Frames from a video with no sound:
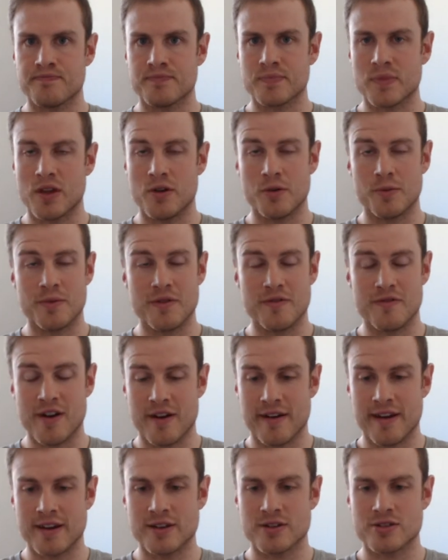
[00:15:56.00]
It would be
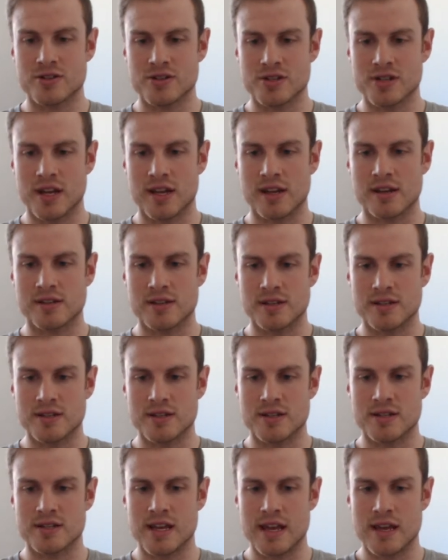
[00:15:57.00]
very interesting to
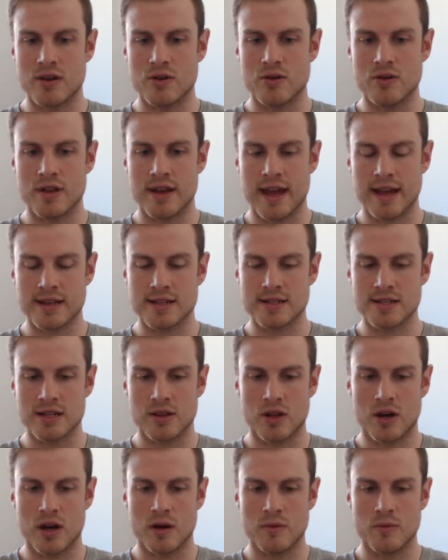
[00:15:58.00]
see who the next in
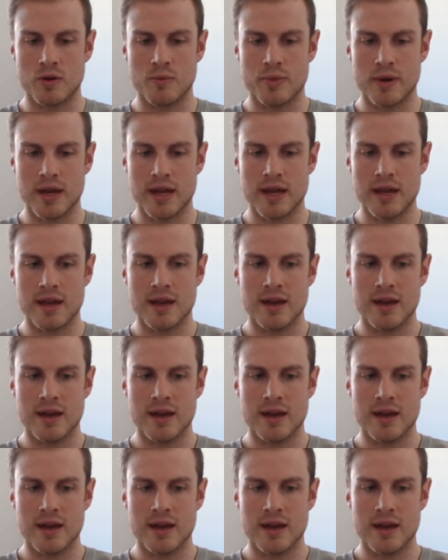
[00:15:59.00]
line would be.